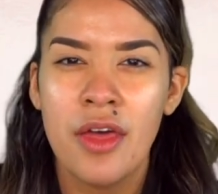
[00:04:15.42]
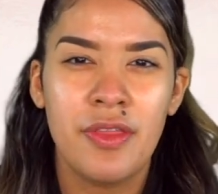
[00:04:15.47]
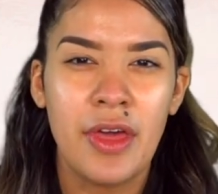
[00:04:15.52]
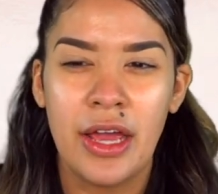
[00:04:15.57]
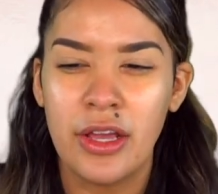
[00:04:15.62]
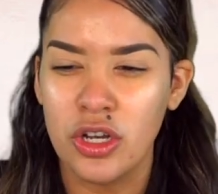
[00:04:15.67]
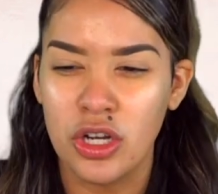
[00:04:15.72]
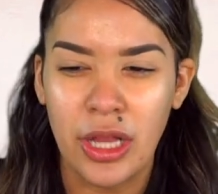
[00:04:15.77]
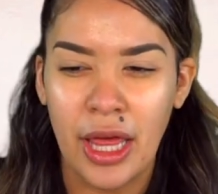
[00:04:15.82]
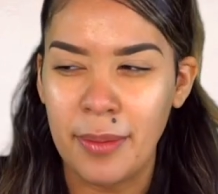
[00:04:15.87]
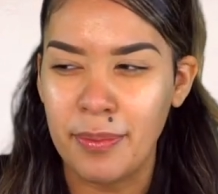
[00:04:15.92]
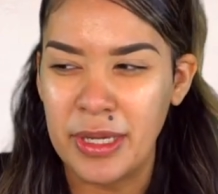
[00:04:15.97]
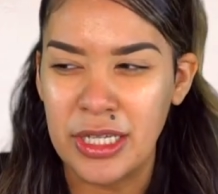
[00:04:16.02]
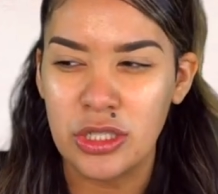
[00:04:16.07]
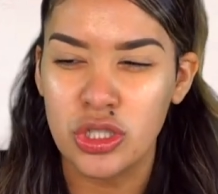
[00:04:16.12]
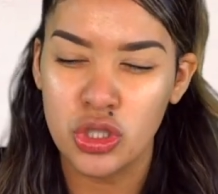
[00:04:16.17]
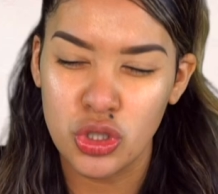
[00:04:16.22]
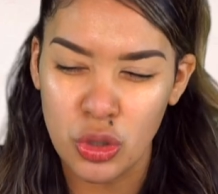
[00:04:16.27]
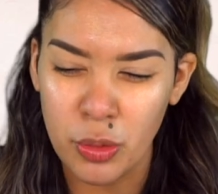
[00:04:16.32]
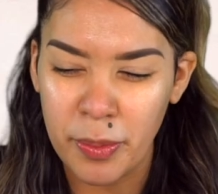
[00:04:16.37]
that you're like
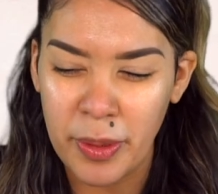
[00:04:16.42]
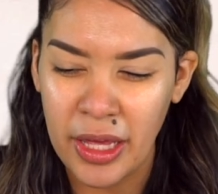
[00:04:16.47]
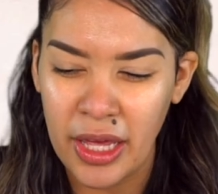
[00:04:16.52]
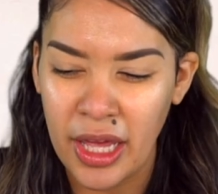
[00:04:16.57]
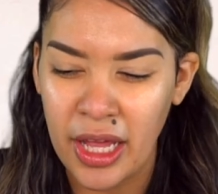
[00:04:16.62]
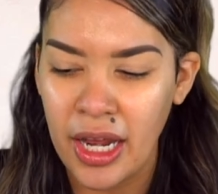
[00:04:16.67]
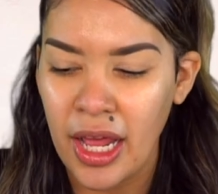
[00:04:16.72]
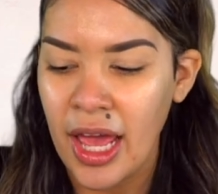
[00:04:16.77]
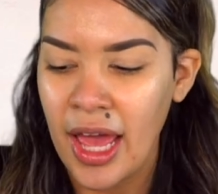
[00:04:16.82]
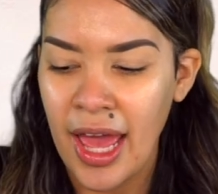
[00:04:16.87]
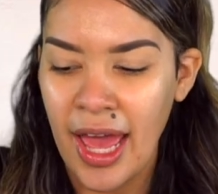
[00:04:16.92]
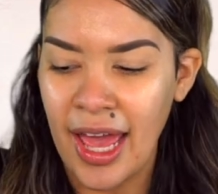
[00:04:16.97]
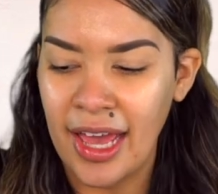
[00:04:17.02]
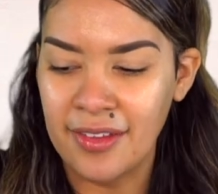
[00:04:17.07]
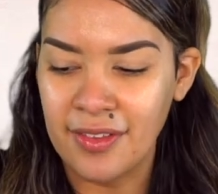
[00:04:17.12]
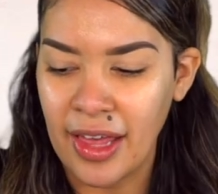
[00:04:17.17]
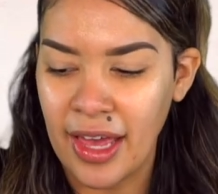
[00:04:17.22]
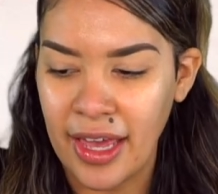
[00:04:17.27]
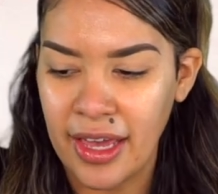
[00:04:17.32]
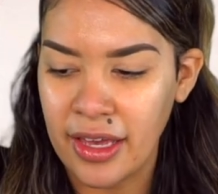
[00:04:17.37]
being stupid.
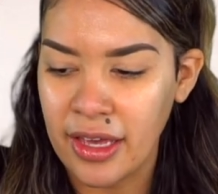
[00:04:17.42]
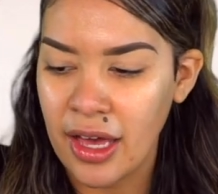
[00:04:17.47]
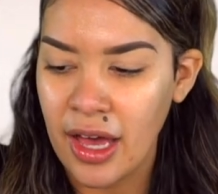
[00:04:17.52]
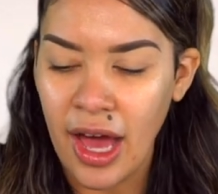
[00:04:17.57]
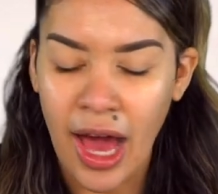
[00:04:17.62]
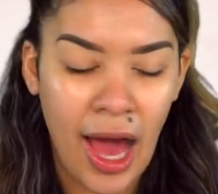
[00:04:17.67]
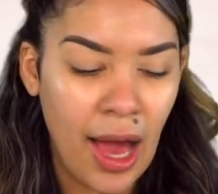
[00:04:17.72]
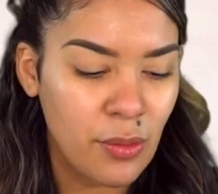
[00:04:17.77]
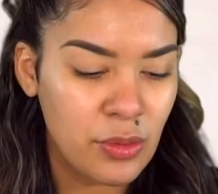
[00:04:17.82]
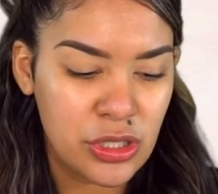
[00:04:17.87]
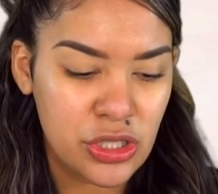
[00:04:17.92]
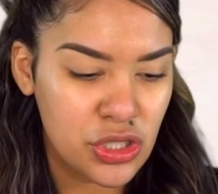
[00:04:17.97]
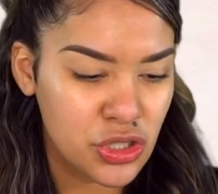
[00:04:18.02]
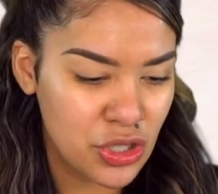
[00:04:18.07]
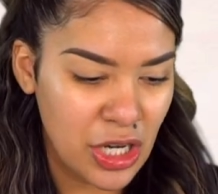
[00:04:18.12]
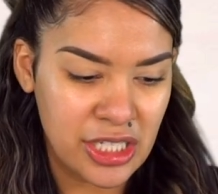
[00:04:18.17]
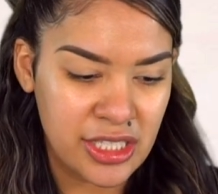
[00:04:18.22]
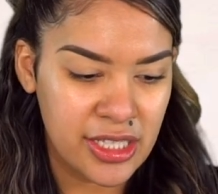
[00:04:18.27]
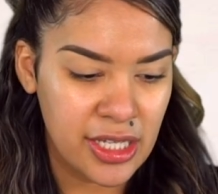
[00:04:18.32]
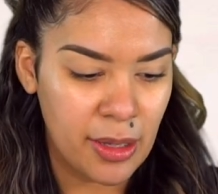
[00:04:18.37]
And like, I was
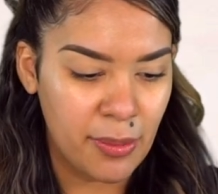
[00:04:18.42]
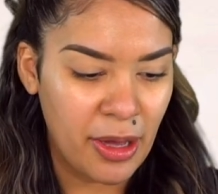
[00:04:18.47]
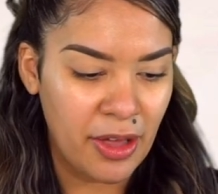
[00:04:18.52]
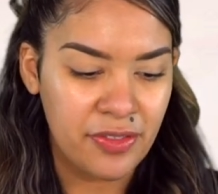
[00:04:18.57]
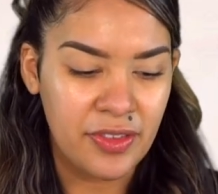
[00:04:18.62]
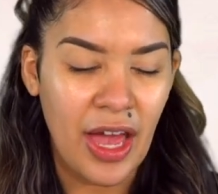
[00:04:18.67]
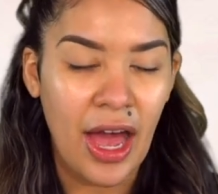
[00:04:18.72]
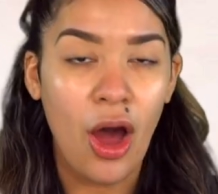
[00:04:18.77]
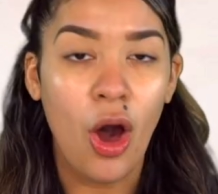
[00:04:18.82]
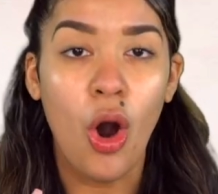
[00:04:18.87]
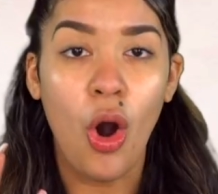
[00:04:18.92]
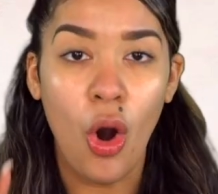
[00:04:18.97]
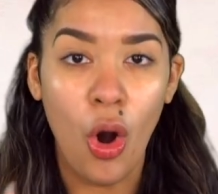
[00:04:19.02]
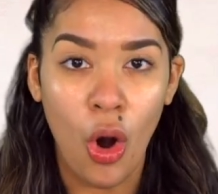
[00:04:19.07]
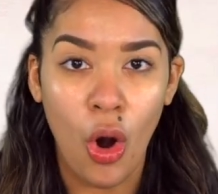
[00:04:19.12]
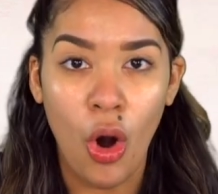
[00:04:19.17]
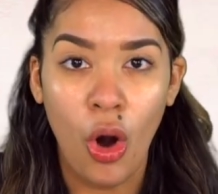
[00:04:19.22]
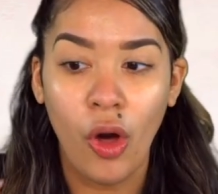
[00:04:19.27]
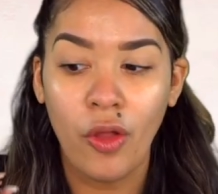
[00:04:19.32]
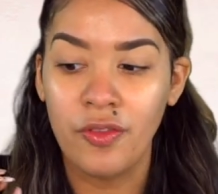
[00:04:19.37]
stressing about that
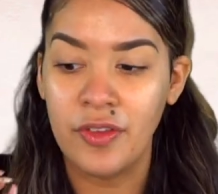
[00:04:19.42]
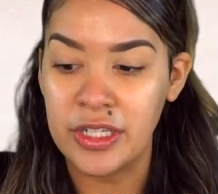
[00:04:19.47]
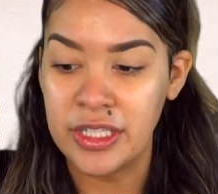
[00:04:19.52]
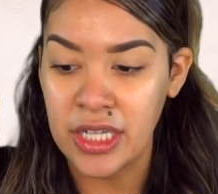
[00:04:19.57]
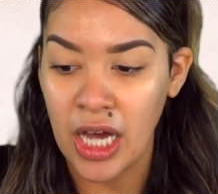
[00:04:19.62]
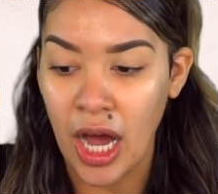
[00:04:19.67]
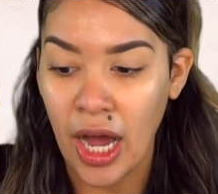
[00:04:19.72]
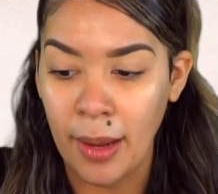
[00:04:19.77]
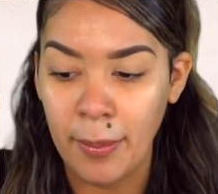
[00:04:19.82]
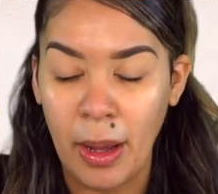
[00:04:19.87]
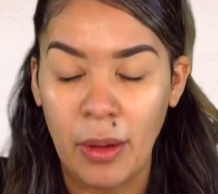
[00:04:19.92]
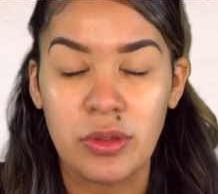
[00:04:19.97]
all the time.